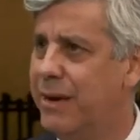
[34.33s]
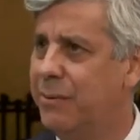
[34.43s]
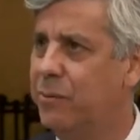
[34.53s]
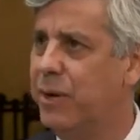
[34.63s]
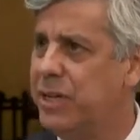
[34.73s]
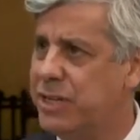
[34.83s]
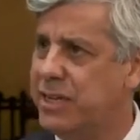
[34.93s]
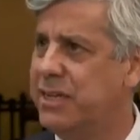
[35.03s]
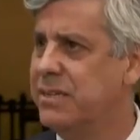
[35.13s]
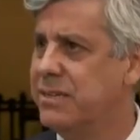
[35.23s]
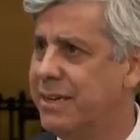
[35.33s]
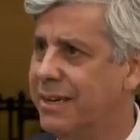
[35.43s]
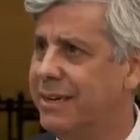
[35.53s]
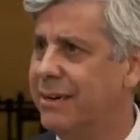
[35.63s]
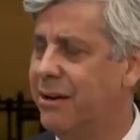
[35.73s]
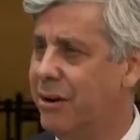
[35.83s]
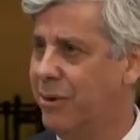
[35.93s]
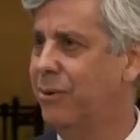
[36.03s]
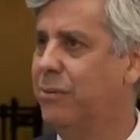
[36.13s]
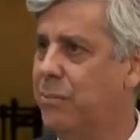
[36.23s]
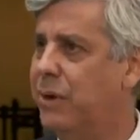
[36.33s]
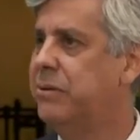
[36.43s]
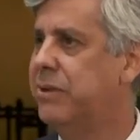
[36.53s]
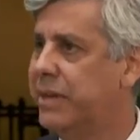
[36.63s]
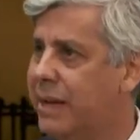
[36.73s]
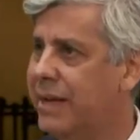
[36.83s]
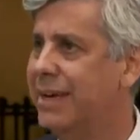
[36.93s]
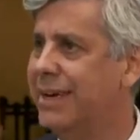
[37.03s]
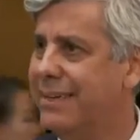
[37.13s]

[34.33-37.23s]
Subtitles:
Wages grow moderately.